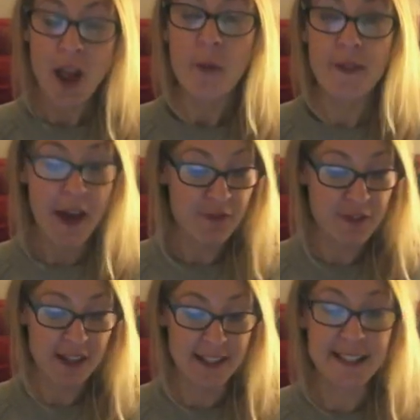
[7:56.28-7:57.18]
With
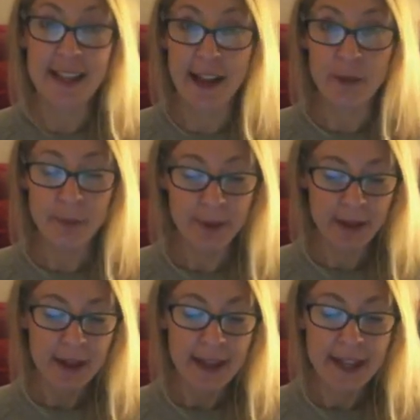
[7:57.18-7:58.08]
Aphrodite's help,
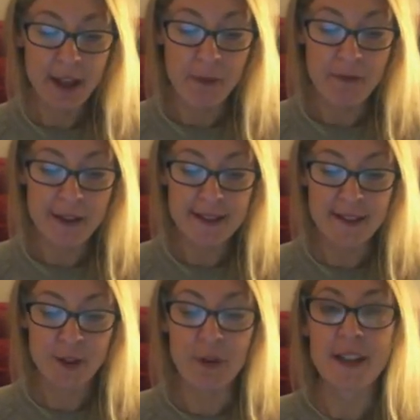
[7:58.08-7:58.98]
he convinced
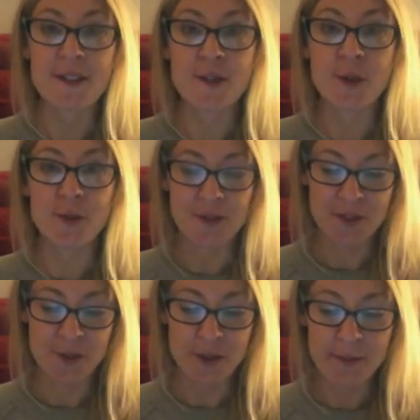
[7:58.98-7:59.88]
the great
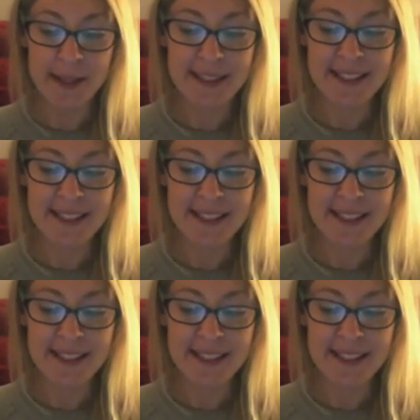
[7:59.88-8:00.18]
Zeus to admit